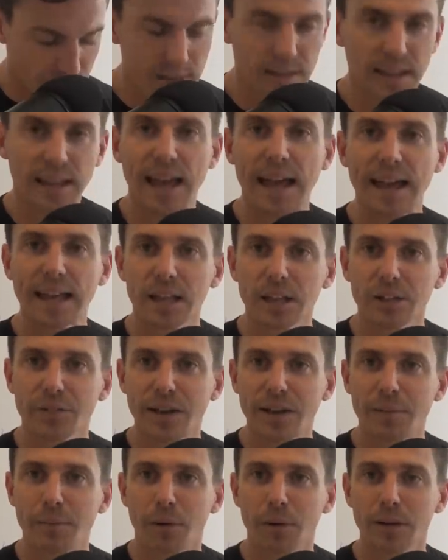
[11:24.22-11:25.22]
the angle of
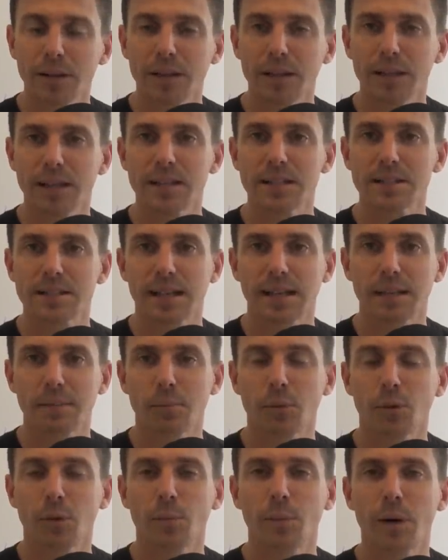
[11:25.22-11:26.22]
our body is an
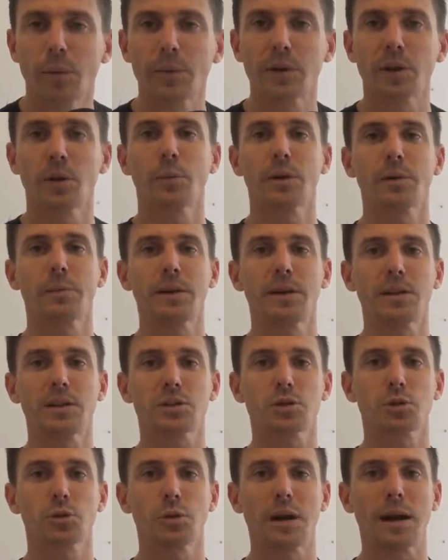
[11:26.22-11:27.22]
important one. We don't want to be
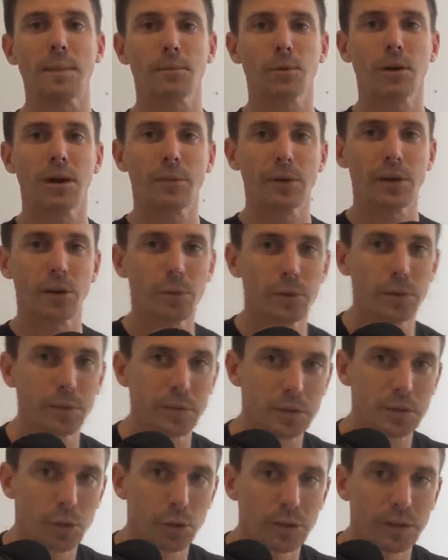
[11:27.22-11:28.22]
too upright. We don't want to
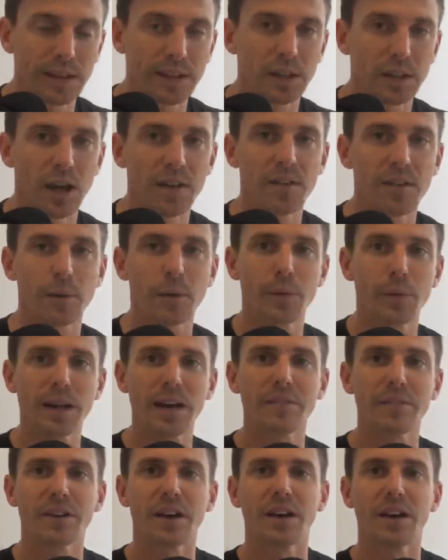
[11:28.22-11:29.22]
be too leaned over. We want to
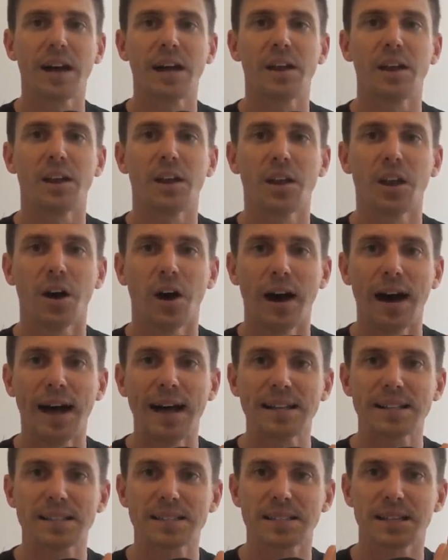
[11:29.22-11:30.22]
have a
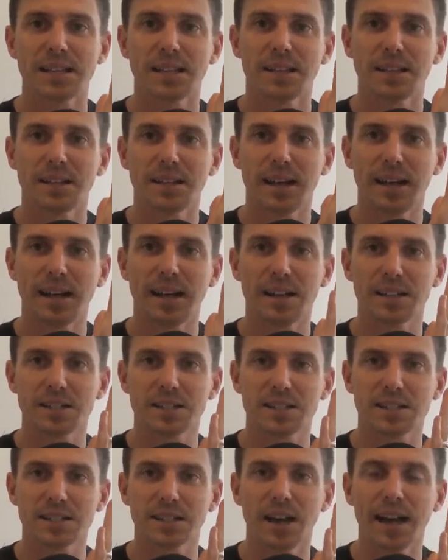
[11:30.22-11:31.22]
nice,
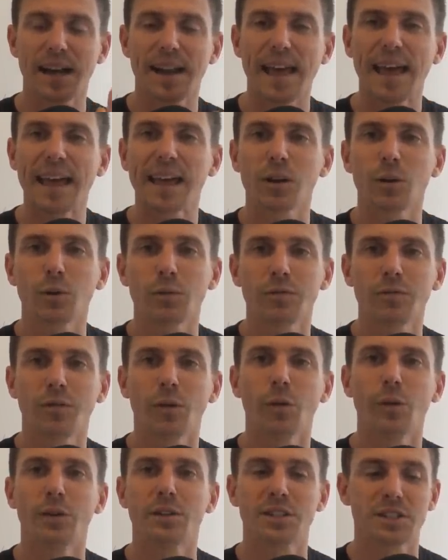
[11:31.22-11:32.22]
slight angle
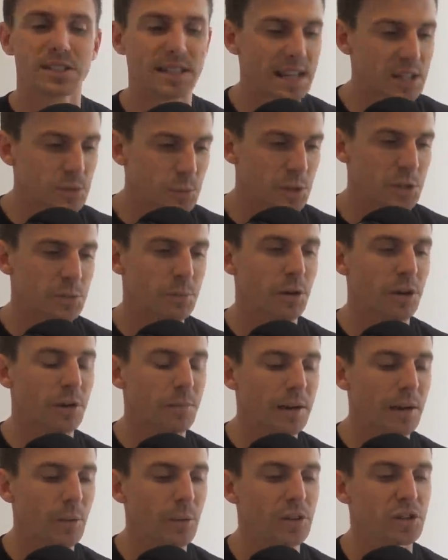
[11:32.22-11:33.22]
forward, just as we spoke
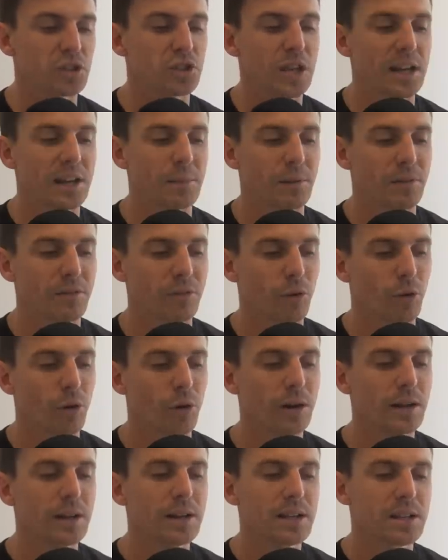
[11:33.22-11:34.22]
about with Jetta
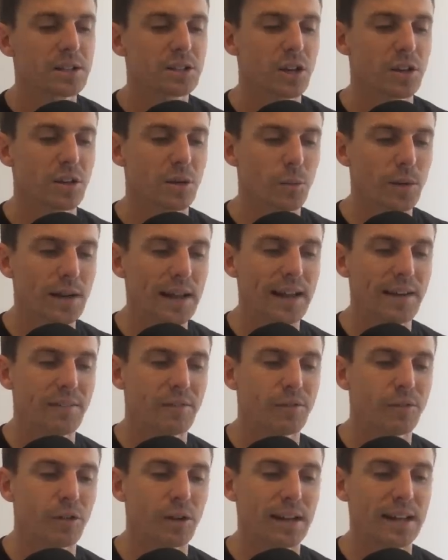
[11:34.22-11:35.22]
before, so that when our
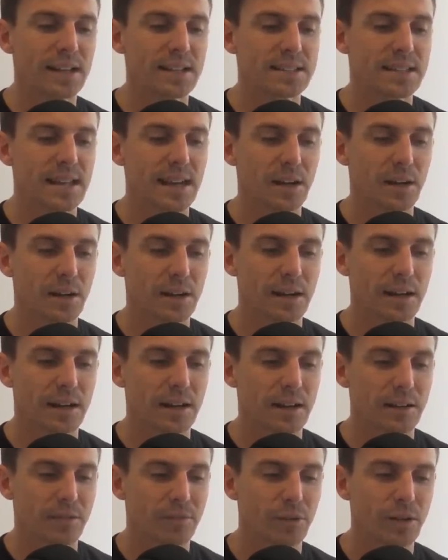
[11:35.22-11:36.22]
foot hits
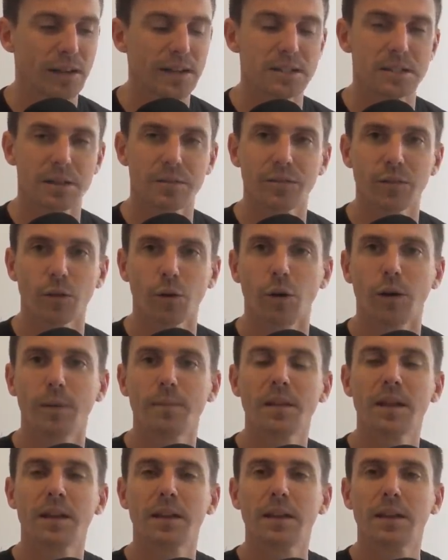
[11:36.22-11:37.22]
the
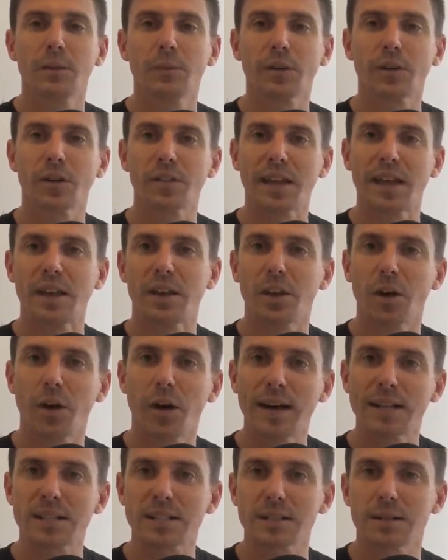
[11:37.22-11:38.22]
floor, we've got that
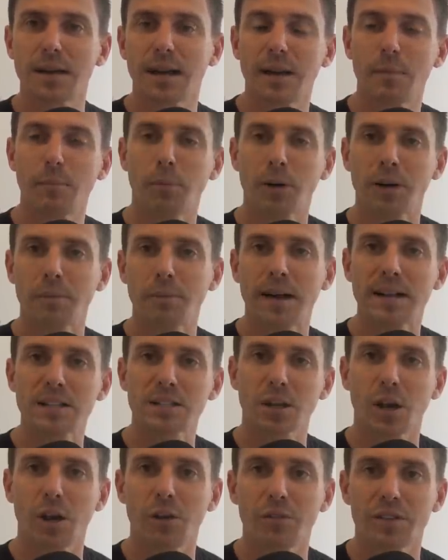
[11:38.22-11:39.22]
nice body
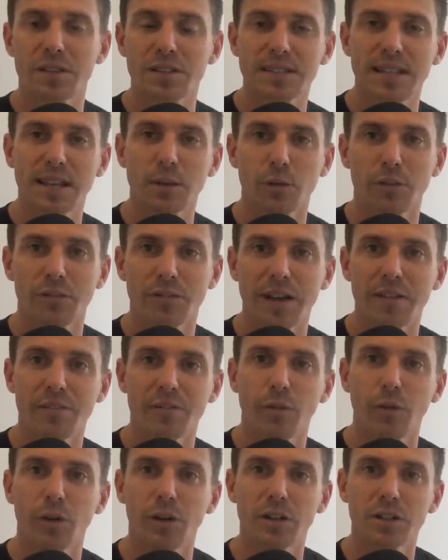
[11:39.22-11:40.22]
mass over the center of our
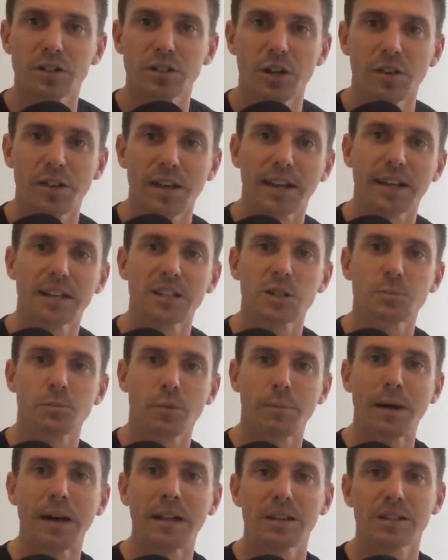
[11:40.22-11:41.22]
foot so that it can just
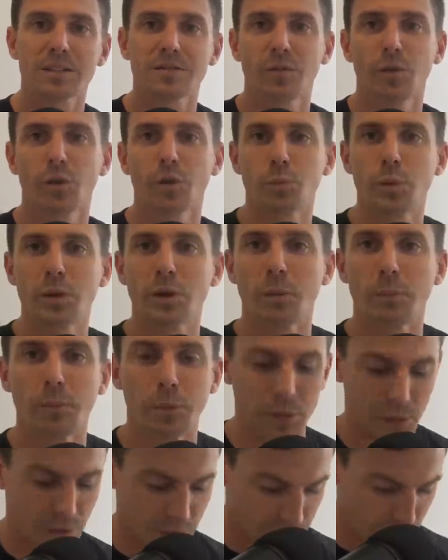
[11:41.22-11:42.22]
propel us forward. We're not
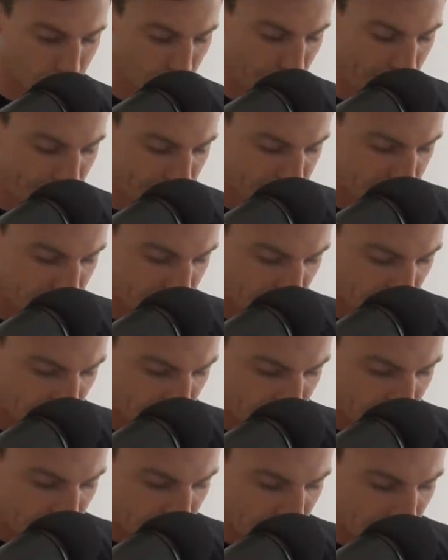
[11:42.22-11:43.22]
putting on the brakes.
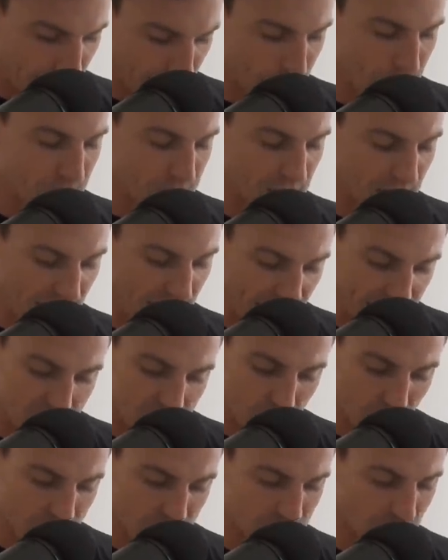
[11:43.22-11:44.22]

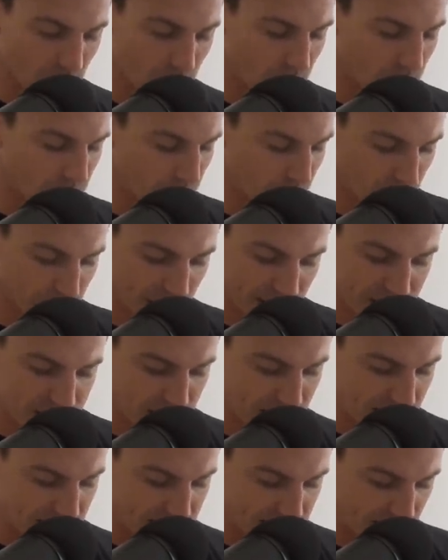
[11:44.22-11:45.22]
As a result, release
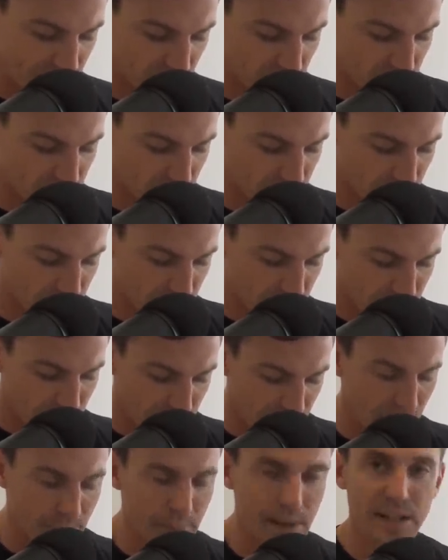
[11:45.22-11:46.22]
of that tension,
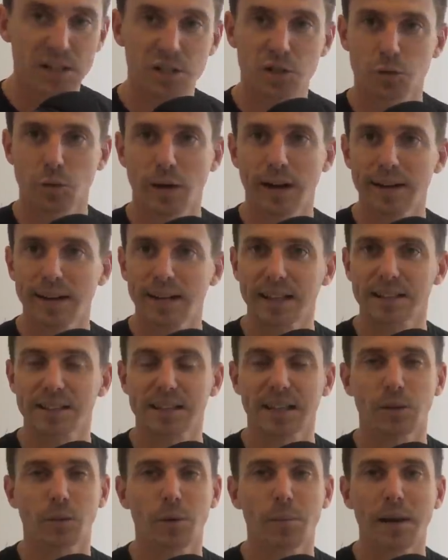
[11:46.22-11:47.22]
our stride length is
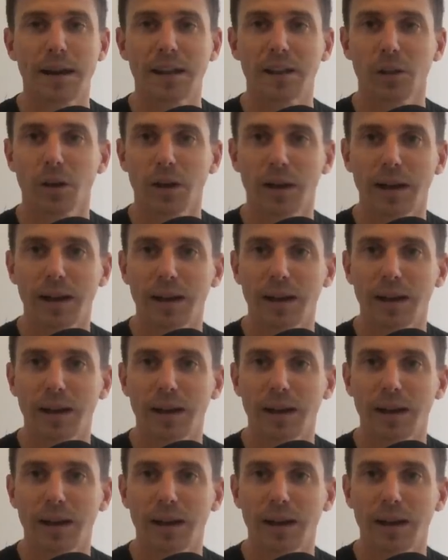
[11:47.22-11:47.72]
going to remain